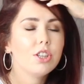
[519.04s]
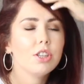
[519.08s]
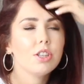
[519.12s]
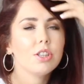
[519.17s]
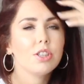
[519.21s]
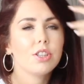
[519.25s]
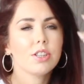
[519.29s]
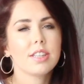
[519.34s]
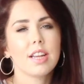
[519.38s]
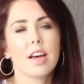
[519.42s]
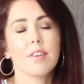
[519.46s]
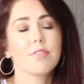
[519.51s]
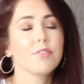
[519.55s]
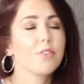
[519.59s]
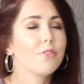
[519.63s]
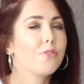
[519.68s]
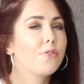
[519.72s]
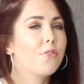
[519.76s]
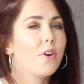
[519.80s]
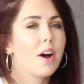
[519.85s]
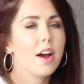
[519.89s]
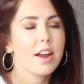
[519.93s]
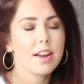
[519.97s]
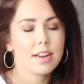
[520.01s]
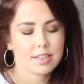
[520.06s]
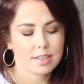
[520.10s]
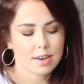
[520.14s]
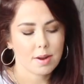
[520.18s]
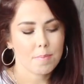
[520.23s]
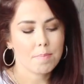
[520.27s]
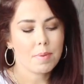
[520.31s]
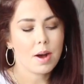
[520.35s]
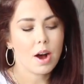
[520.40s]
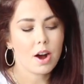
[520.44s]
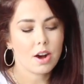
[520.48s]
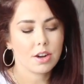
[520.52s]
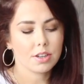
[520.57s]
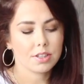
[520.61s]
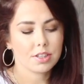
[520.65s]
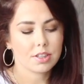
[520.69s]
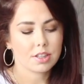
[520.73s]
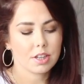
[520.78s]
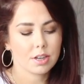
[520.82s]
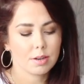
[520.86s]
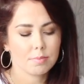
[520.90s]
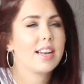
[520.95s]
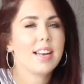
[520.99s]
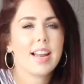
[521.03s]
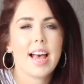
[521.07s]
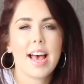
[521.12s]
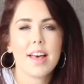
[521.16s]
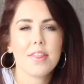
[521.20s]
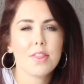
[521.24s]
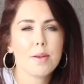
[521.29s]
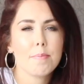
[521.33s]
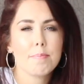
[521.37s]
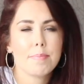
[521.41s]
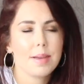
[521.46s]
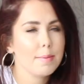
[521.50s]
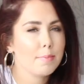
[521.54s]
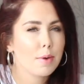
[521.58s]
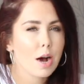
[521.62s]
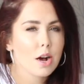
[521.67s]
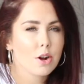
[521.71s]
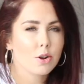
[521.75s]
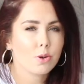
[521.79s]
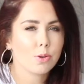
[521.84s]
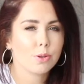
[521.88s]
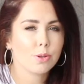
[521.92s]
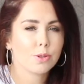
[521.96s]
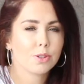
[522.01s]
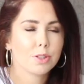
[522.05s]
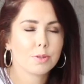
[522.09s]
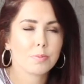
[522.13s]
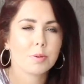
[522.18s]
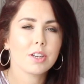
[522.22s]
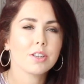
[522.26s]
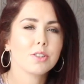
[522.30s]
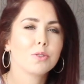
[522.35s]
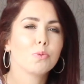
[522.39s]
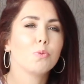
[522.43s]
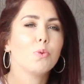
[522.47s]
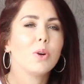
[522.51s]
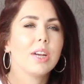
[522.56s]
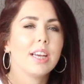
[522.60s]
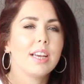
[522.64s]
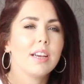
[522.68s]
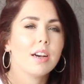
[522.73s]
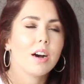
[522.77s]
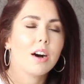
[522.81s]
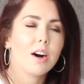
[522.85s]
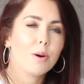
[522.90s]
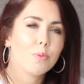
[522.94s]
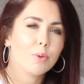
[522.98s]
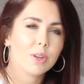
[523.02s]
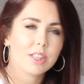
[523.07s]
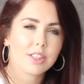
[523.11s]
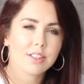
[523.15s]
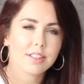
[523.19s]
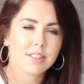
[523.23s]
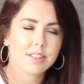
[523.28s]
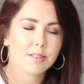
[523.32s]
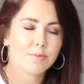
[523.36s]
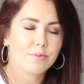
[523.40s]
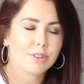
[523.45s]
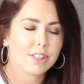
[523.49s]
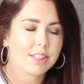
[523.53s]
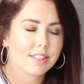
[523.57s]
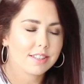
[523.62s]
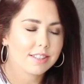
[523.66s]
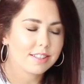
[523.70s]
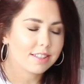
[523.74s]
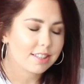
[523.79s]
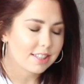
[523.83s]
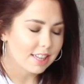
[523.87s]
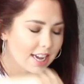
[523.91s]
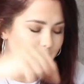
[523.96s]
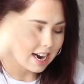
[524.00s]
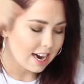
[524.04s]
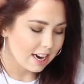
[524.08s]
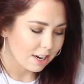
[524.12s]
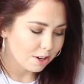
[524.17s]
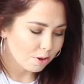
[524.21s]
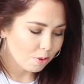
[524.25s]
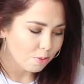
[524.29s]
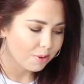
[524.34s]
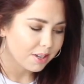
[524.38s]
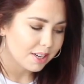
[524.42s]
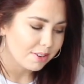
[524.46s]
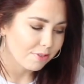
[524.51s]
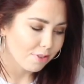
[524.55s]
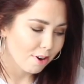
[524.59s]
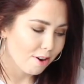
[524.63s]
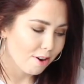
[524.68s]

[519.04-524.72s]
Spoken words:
you just have to fight past them. Let them be muggles because we are witches and wizards and we